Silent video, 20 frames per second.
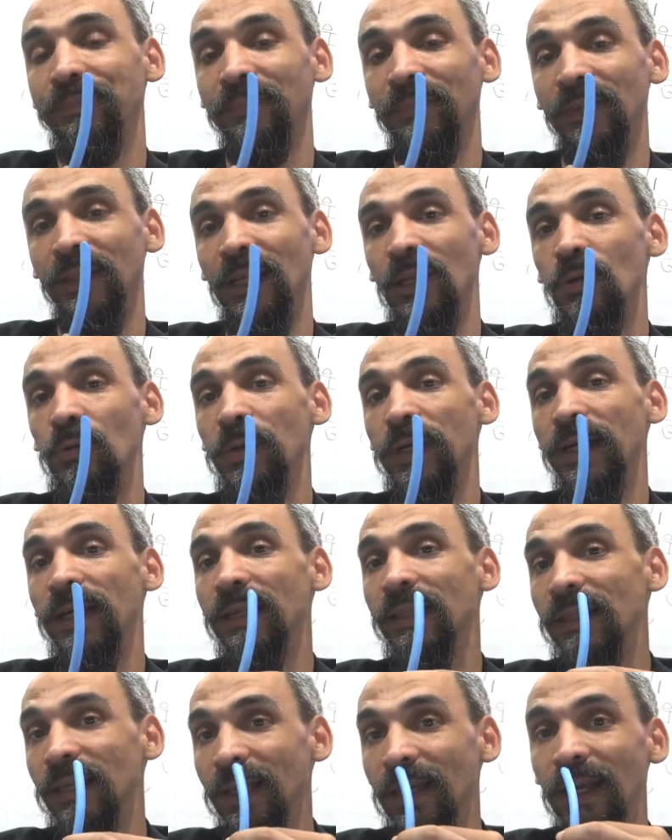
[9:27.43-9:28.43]

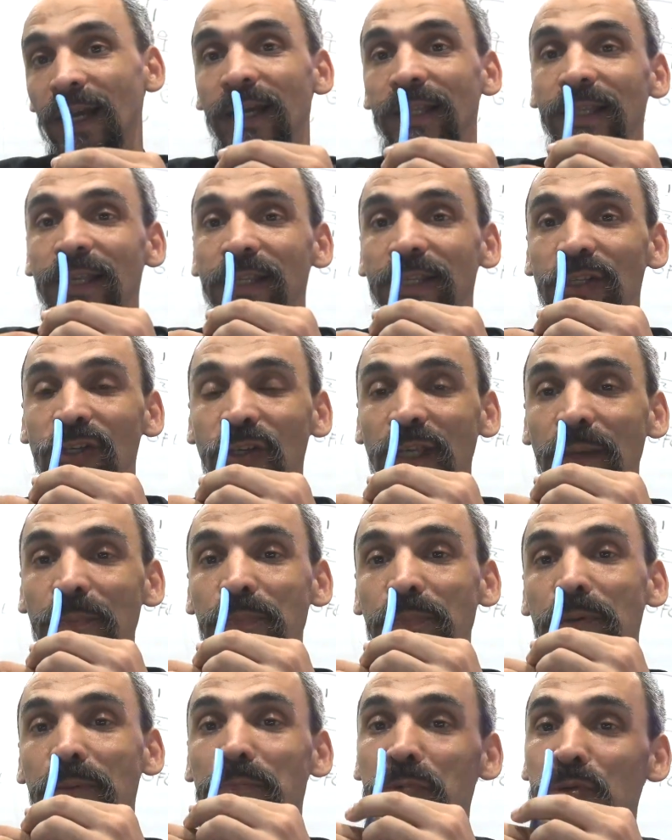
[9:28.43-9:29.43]
lubricant, and then you keep
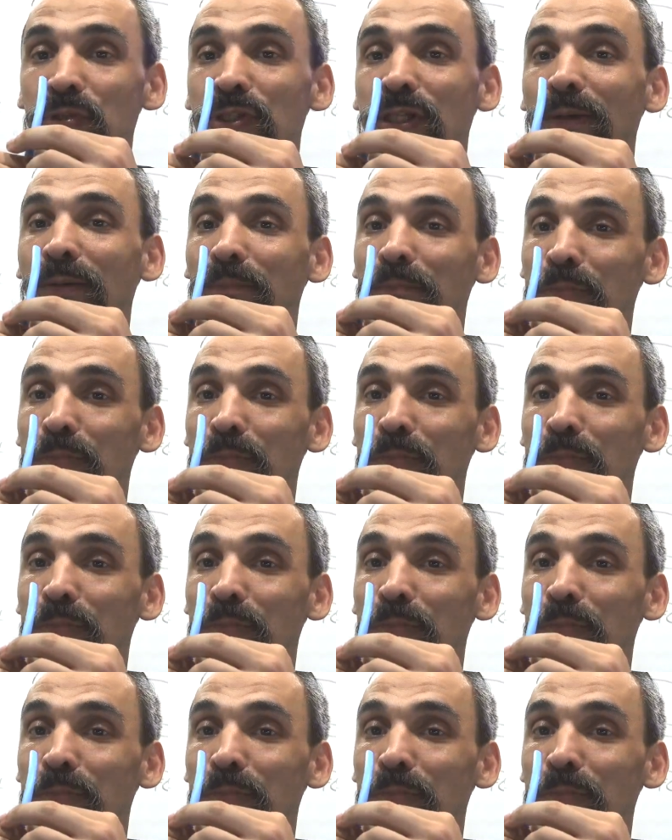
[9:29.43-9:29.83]
pushing